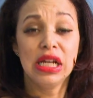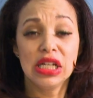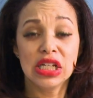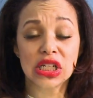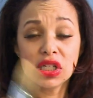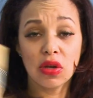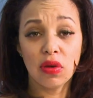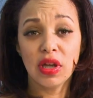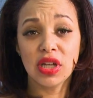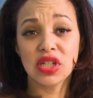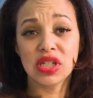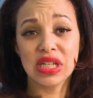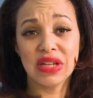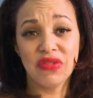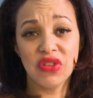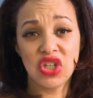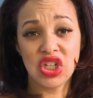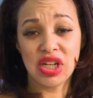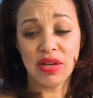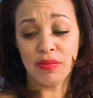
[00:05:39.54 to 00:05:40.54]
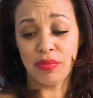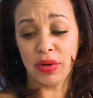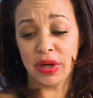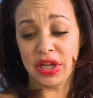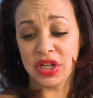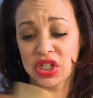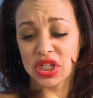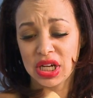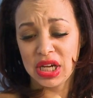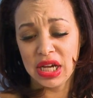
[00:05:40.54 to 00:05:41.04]
just go get yourself a chip
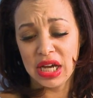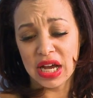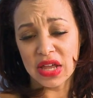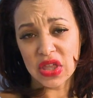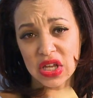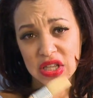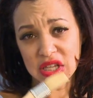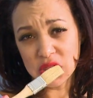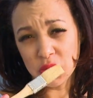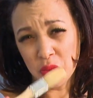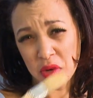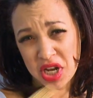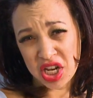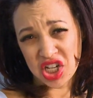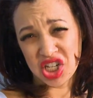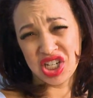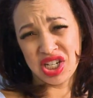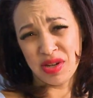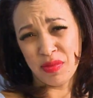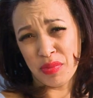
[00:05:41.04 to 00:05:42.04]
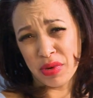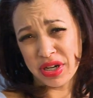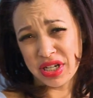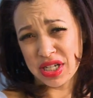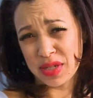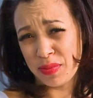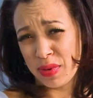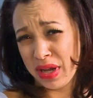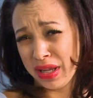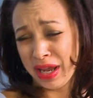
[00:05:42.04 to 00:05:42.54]
brush. I think this 1-inch chip brush
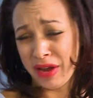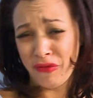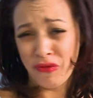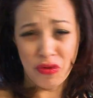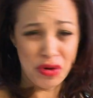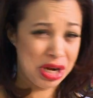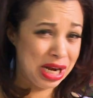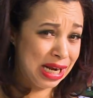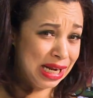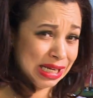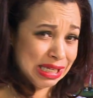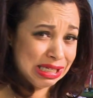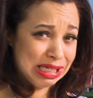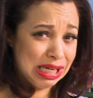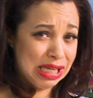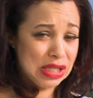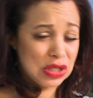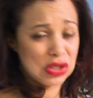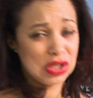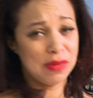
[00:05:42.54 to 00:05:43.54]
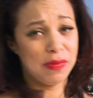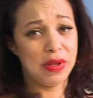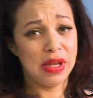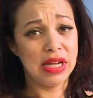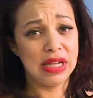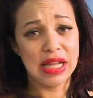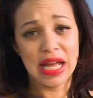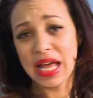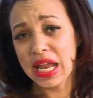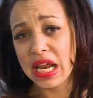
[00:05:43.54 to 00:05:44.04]
is probably like 49 cents or something
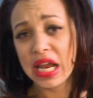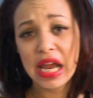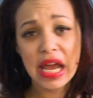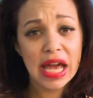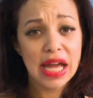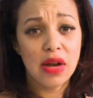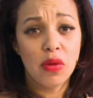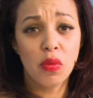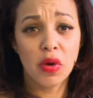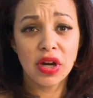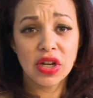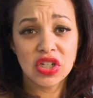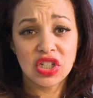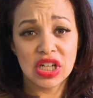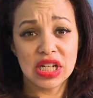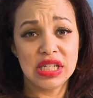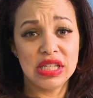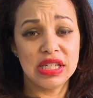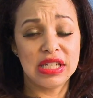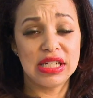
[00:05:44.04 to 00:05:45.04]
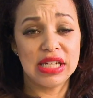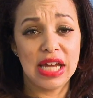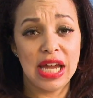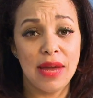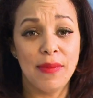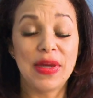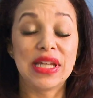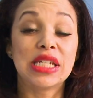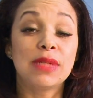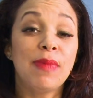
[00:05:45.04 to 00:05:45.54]
like that, and it works just the
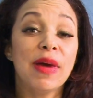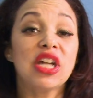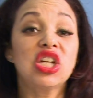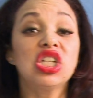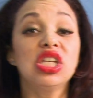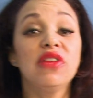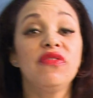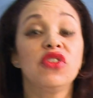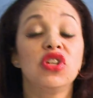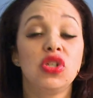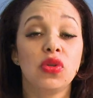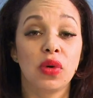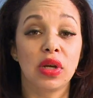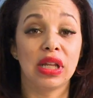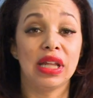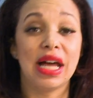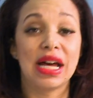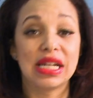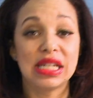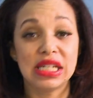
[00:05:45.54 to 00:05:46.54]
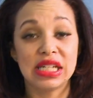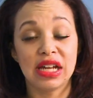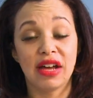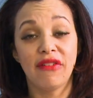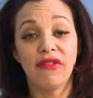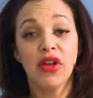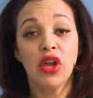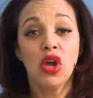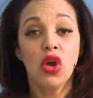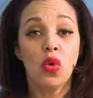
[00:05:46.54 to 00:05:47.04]
same, especially if you're doing a lot of stuff
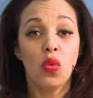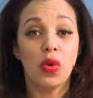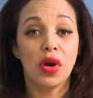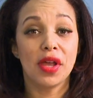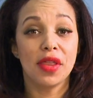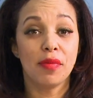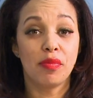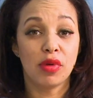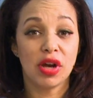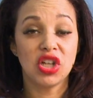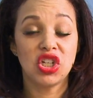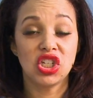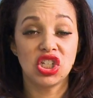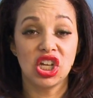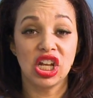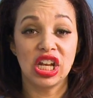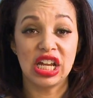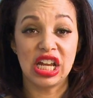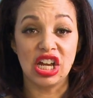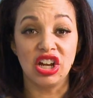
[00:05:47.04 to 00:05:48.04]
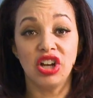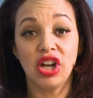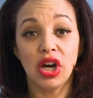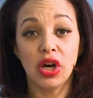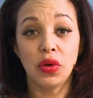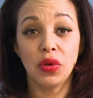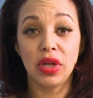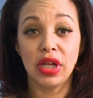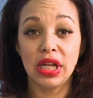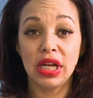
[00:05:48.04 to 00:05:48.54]
where the brush is going to get
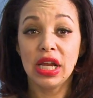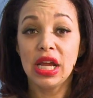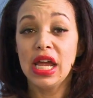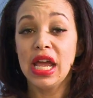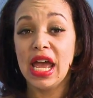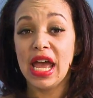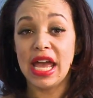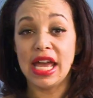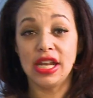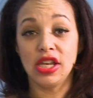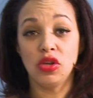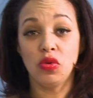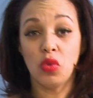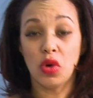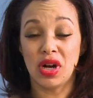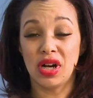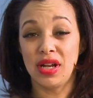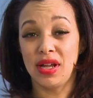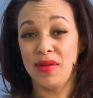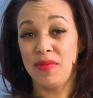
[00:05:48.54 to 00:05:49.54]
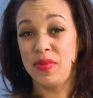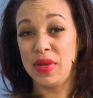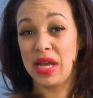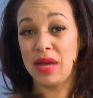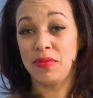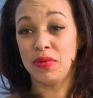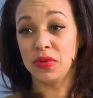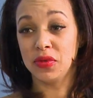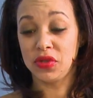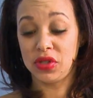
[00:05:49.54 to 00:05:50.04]
coated and you want to be
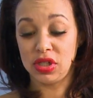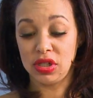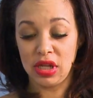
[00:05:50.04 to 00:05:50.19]
able,